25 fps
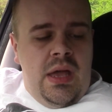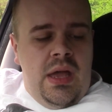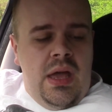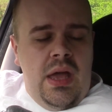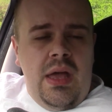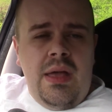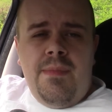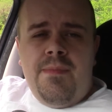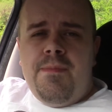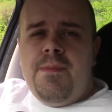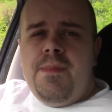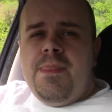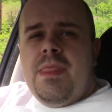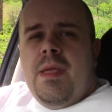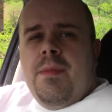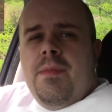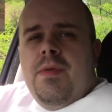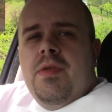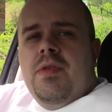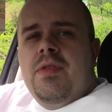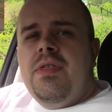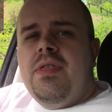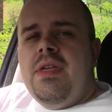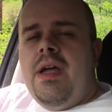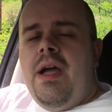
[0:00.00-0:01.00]
The
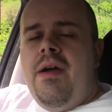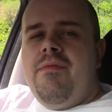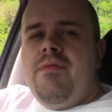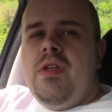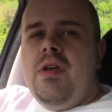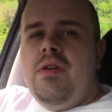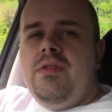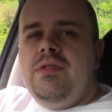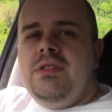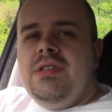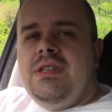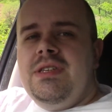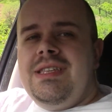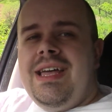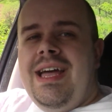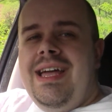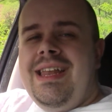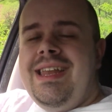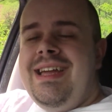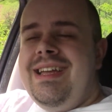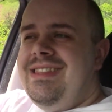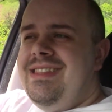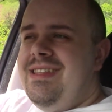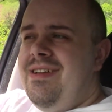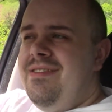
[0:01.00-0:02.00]
other thing I've noticed,
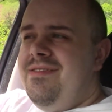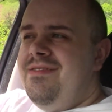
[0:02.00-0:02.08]
and I